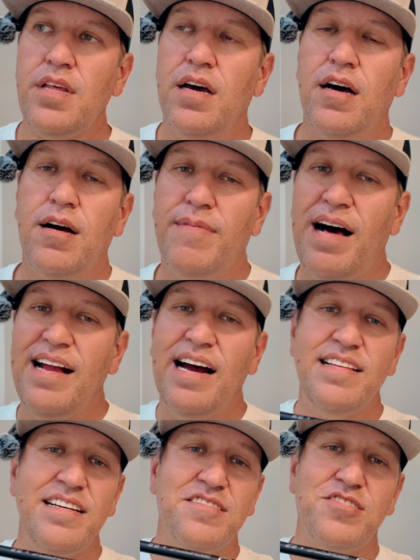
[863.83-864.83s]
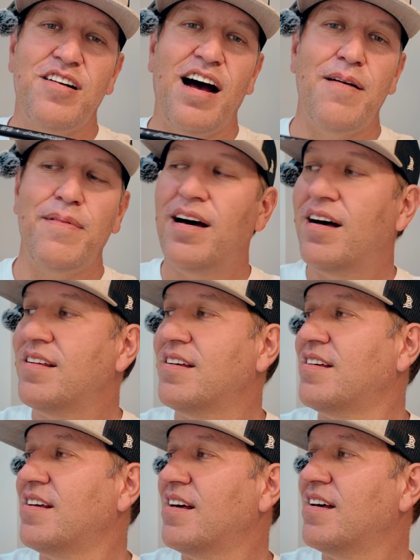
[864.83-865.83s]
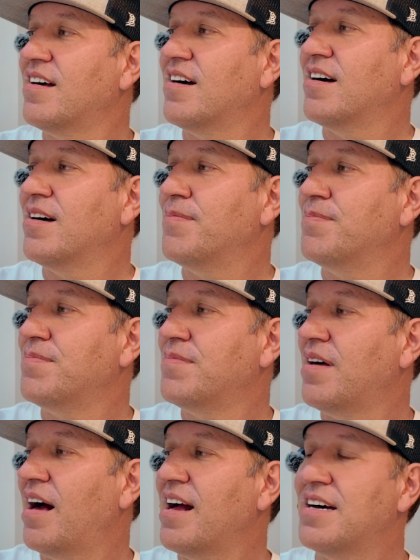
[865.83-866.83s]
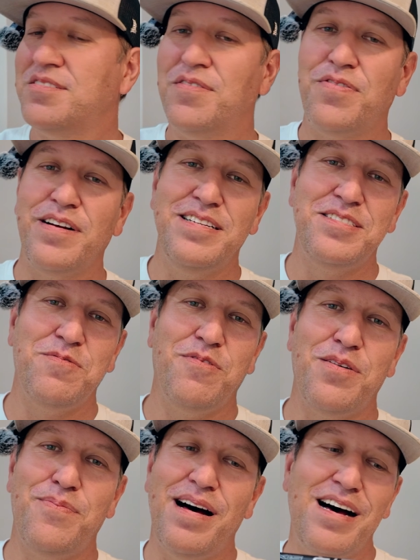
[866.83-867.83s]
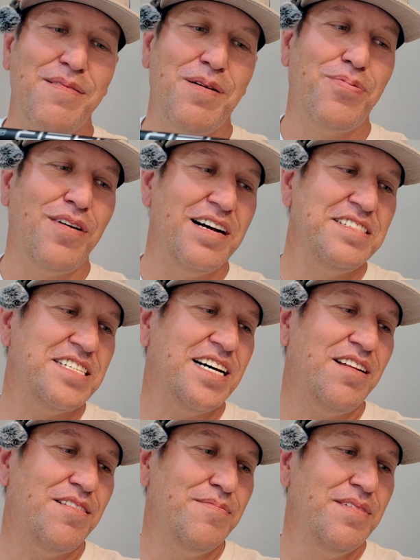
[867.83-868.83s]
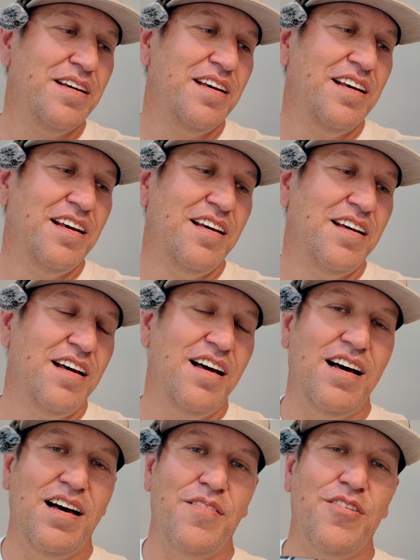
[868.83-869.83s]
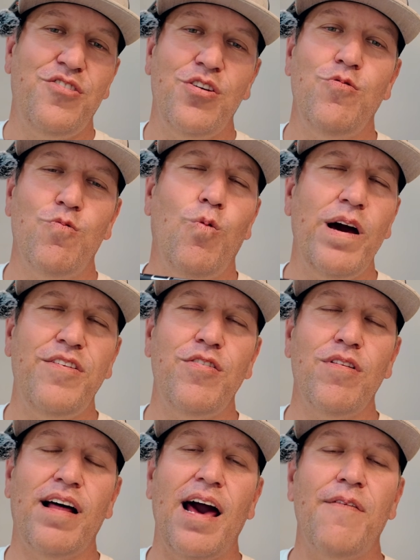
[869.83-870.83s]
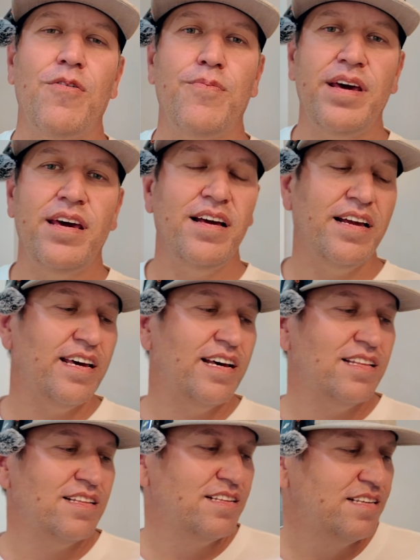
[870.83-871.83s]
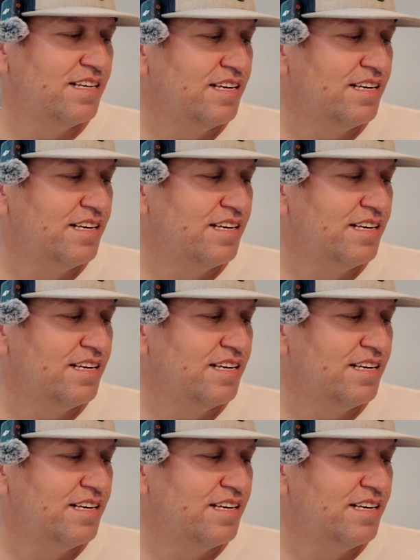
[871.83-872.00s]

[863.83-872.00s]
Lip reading: I got these to try them out. I got some friends that want to buy them. I'll probably sell them. They're way too light for me, again.